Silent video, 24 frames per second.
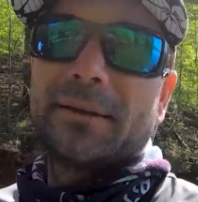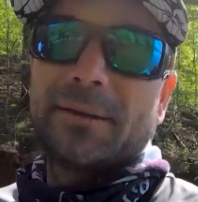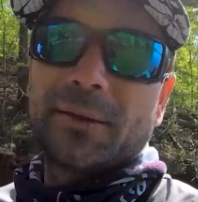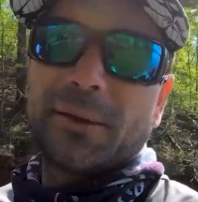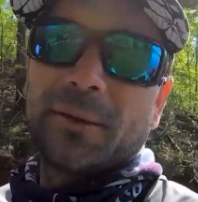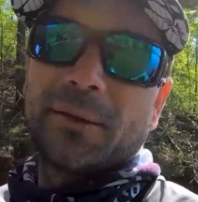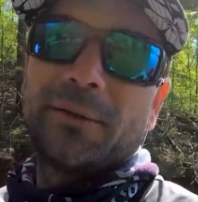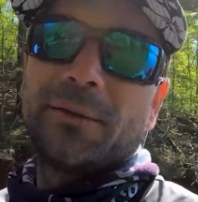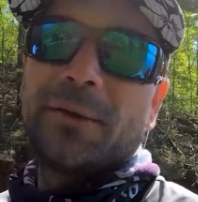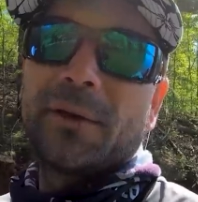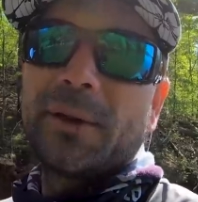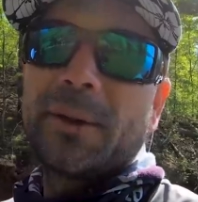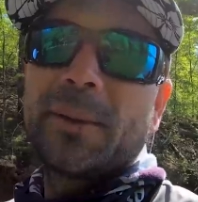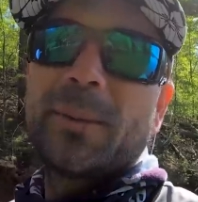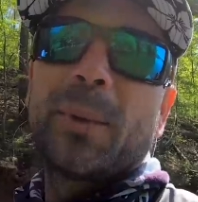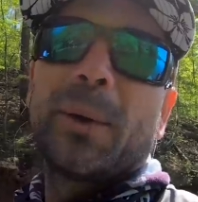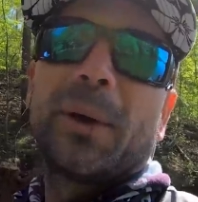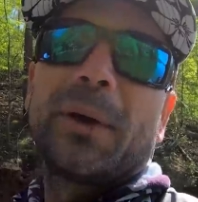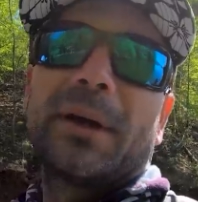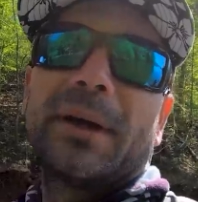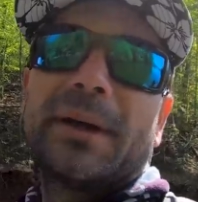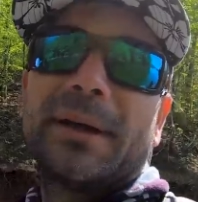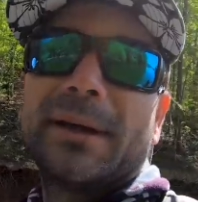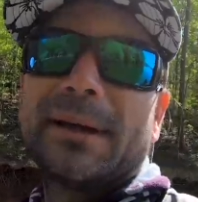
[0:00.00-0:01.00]
So the funny
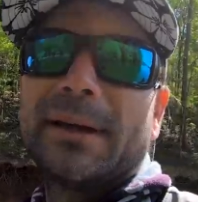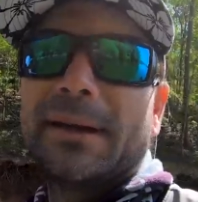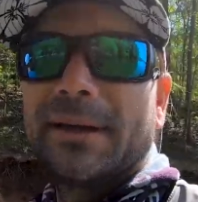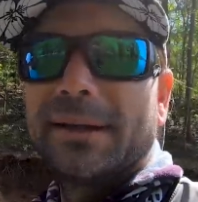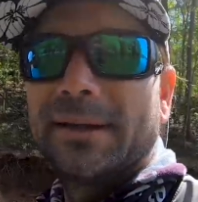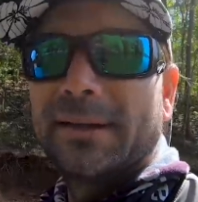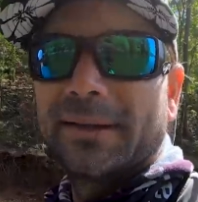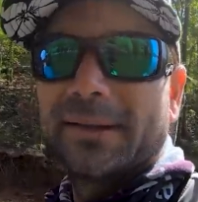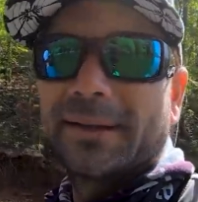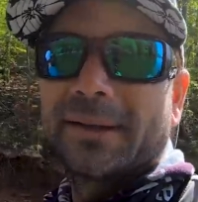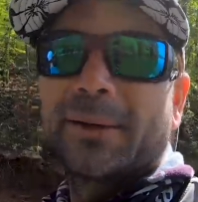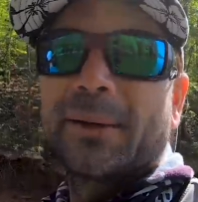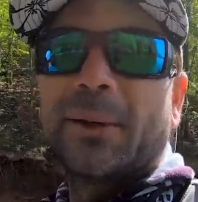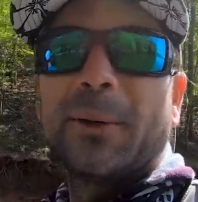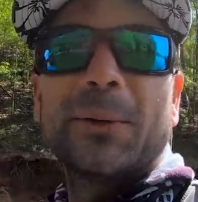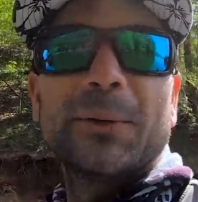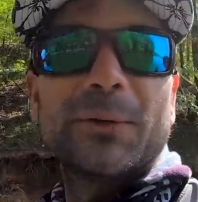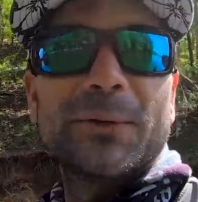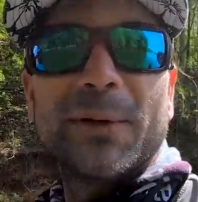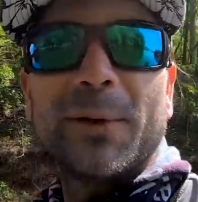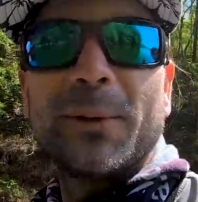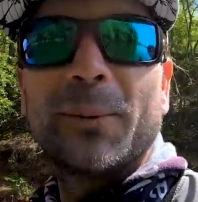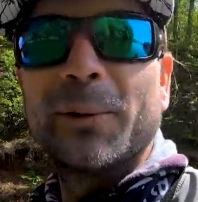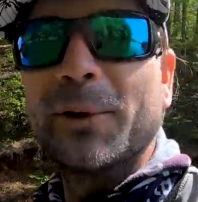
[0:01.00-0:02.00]
part that Cole
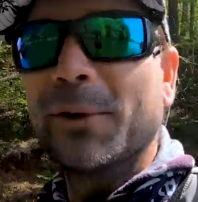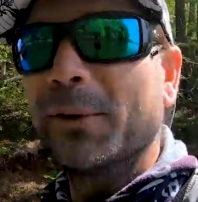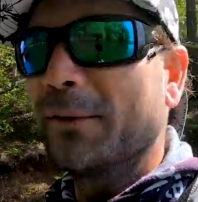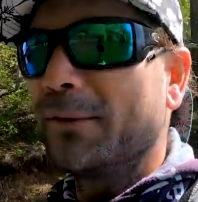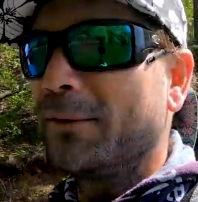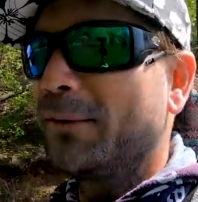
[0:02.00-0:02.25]
told me on